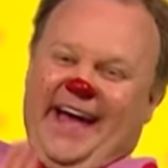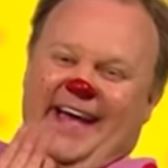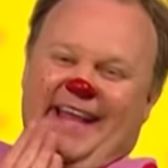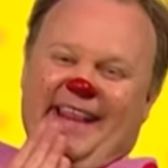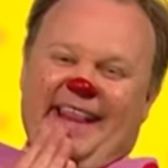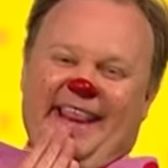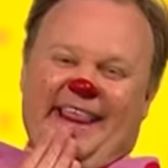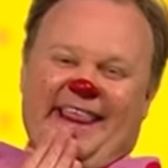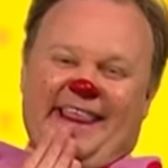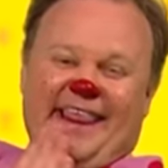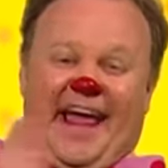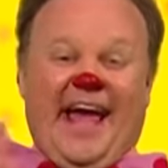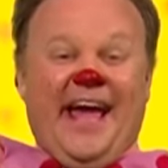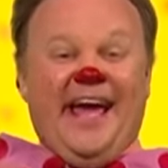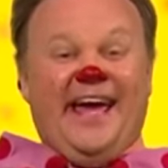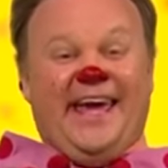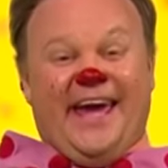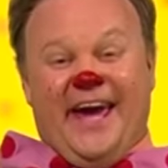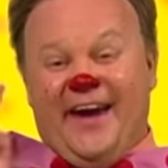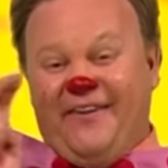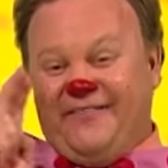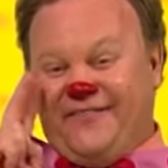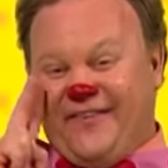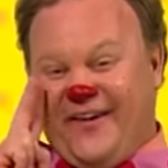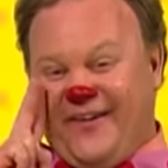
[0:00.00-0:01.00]
and thank
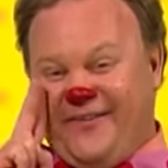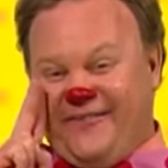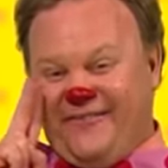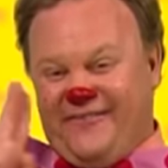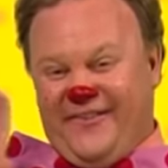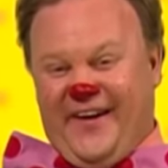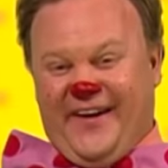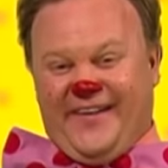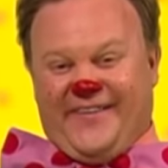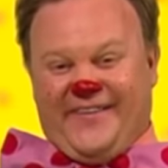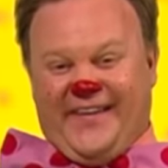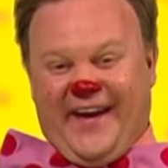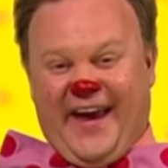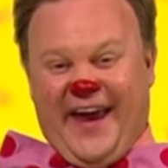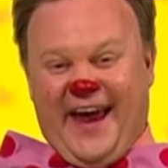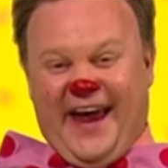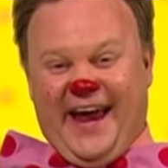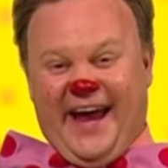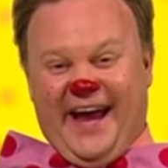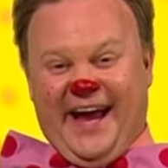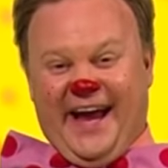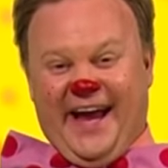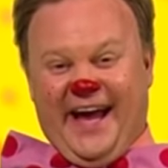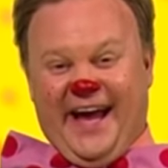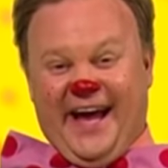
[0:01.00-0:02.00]
you for
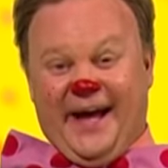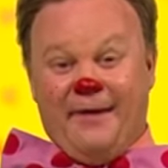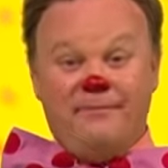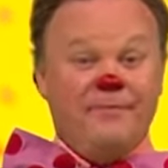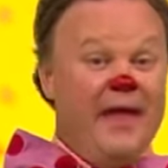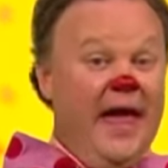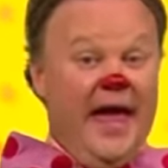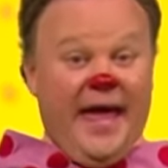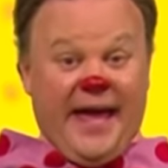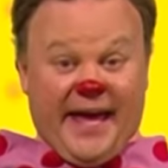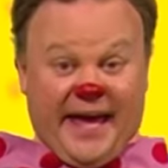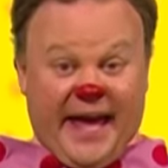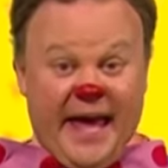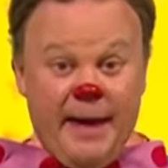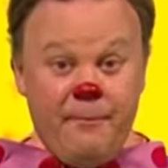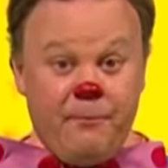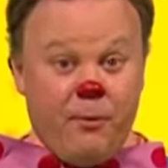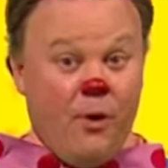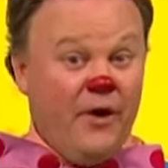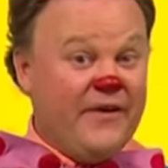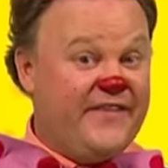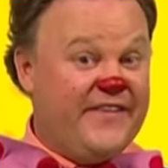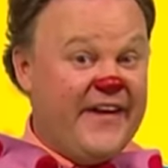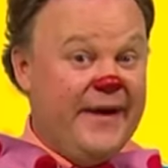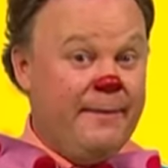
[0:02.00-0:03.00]
watching. Keep
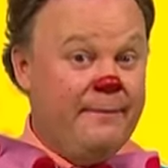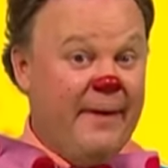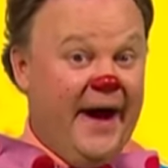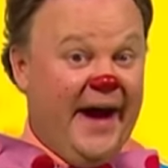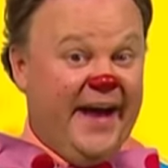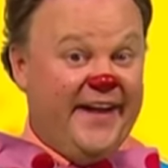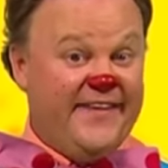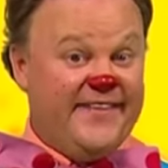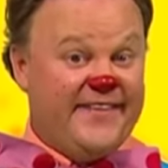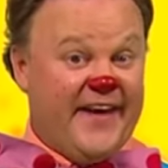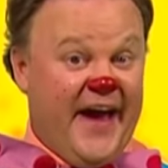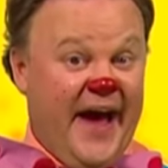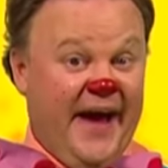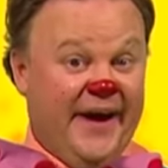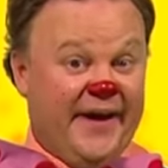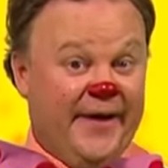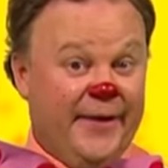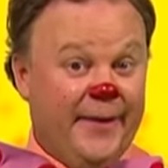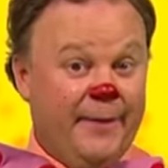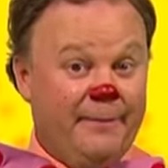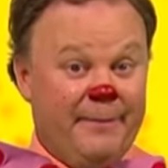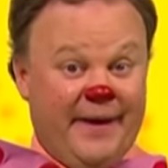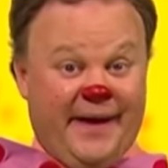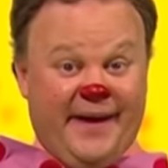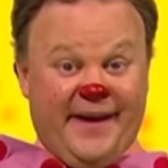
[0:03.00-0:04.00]
watching my
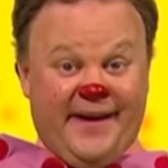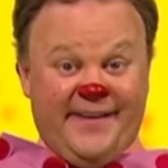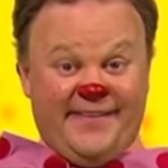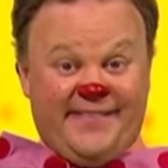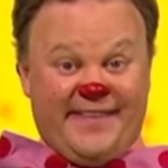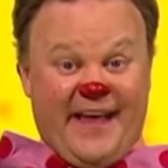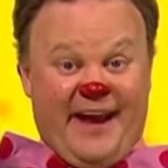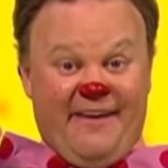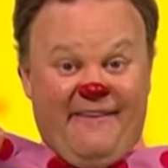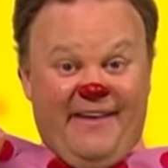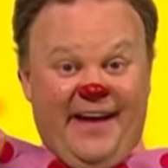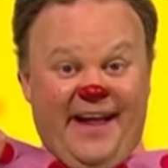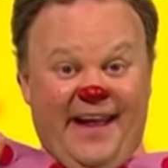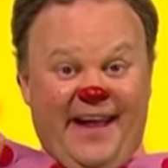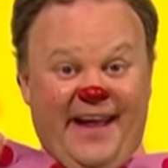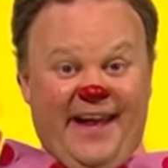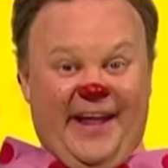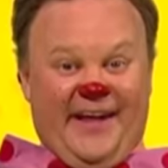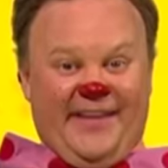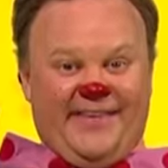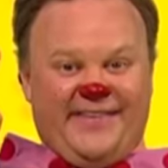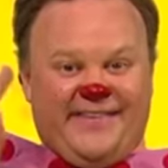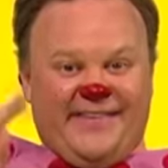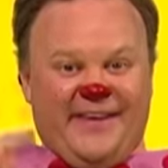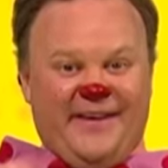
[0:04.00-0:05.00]
channel because there are
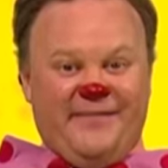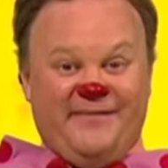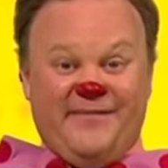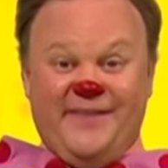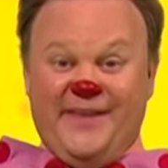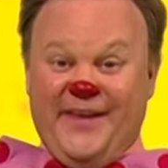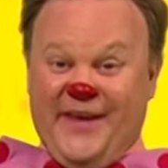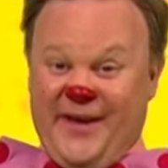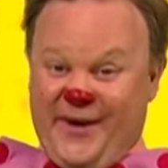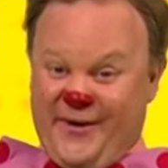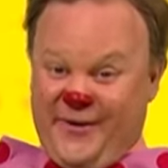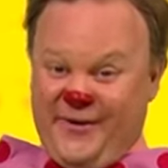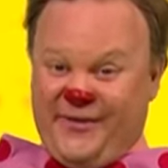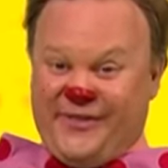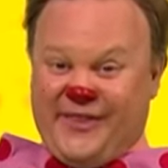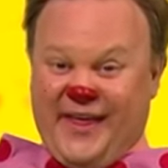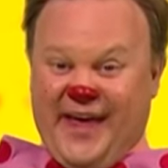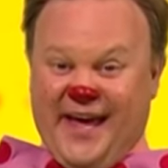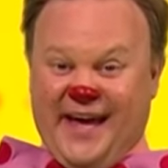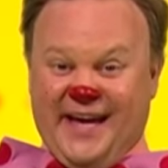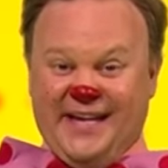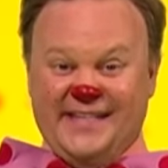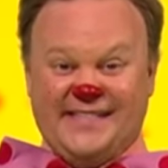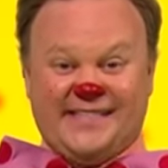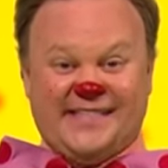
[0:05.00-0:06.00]
lots of new
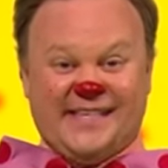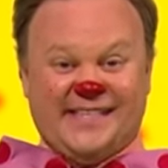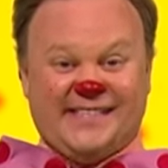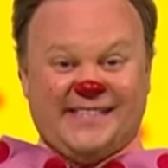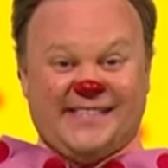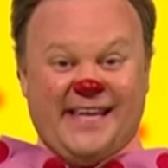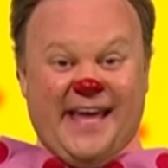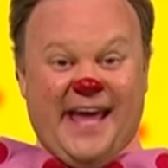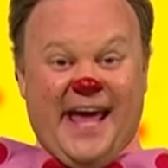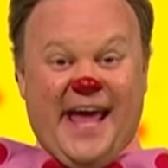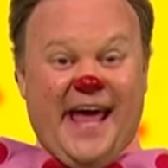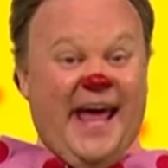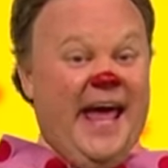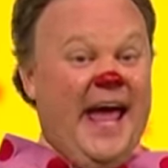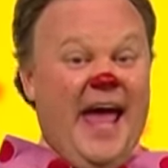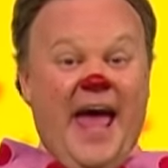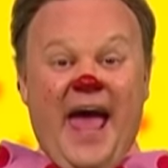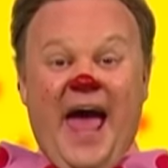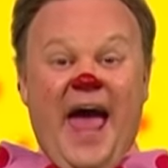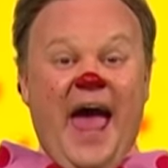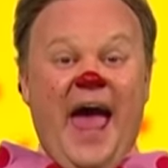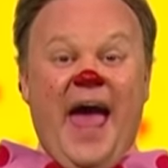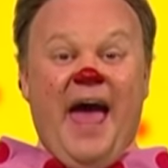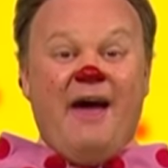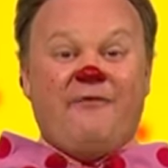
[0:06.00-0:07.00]
things to see
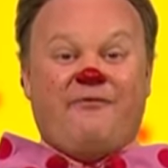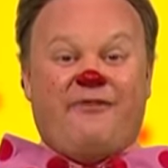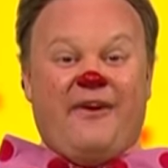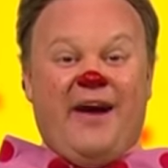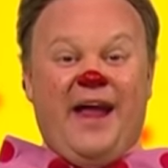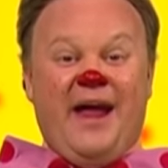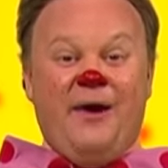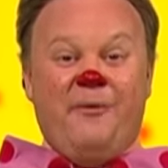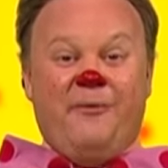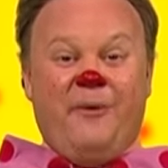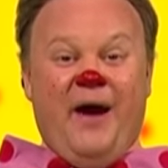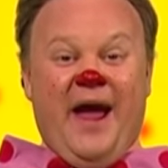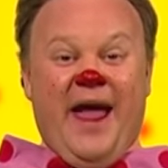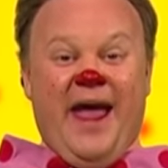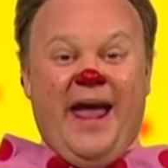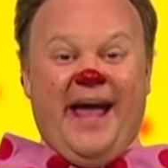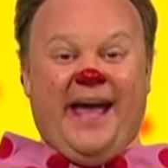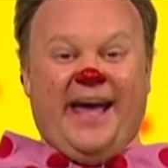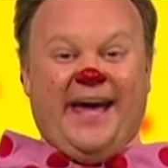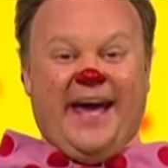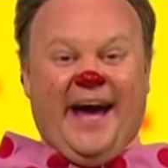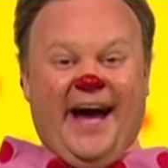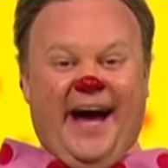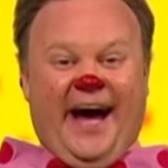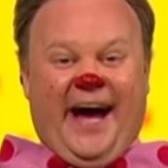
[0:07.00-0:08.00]
every
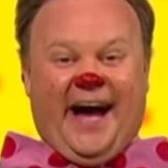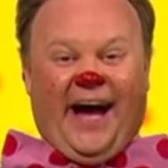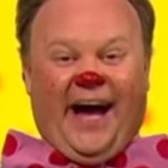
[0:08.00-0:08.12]
week.